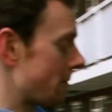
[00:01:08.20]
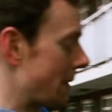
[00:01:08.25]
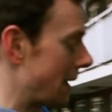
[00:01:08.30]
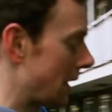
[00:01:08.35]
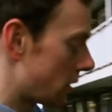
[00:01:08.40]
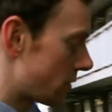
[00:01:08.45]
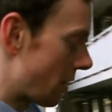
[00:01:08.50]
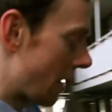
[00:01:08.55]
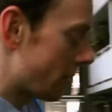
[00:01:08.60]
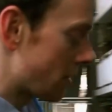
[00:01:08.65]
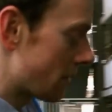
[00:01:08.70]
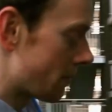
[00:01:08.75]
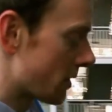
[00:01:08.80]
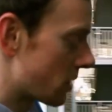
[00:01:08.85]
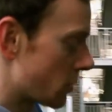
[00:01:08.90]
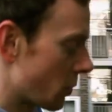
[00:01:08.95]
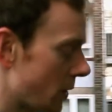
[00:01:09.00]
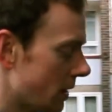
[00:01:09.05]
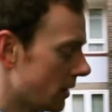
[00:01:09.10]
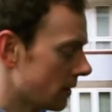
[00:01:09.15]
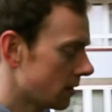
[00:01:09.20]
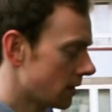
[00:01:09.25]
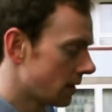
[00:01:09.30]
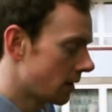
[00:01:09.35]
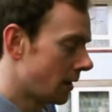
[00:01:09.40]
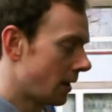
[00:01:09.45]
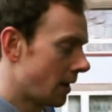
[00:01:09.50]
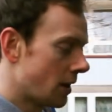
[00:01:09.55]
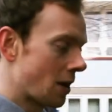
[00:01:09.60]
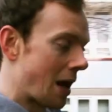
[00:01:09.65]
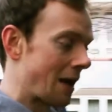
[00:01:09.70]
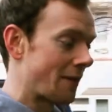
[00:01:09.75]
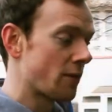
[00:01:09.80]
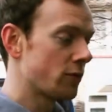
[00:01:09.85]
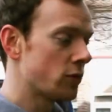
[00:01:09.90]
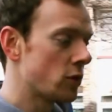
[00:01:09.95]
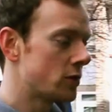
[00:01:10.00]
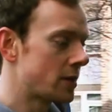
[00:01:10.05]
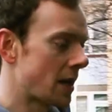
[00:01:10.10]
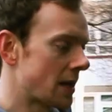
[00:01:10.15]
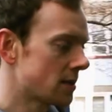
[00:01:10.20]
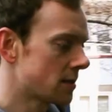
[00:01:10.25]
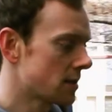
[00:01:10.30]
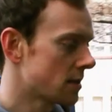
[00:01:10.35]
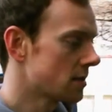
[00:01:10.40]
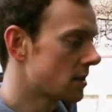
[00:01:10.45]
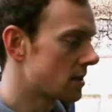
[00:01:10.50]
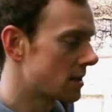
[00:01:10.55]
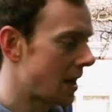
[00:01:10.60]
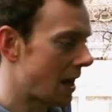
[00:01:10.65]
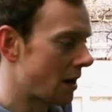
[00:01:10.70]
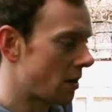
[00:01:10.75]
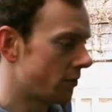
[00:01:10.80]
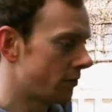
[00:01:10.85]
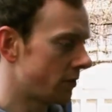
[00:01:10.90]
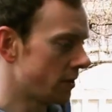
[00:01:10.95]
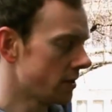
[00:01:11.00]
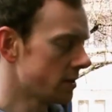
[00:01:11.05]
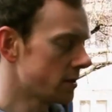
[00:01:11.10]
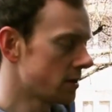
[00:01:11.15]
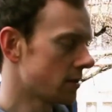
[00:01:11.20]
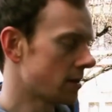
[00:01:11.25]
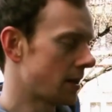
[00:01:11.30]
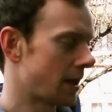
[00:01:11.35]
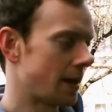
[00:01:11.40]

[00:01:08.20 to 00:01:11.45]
middle ground in between. Have a few testers to see how it feels.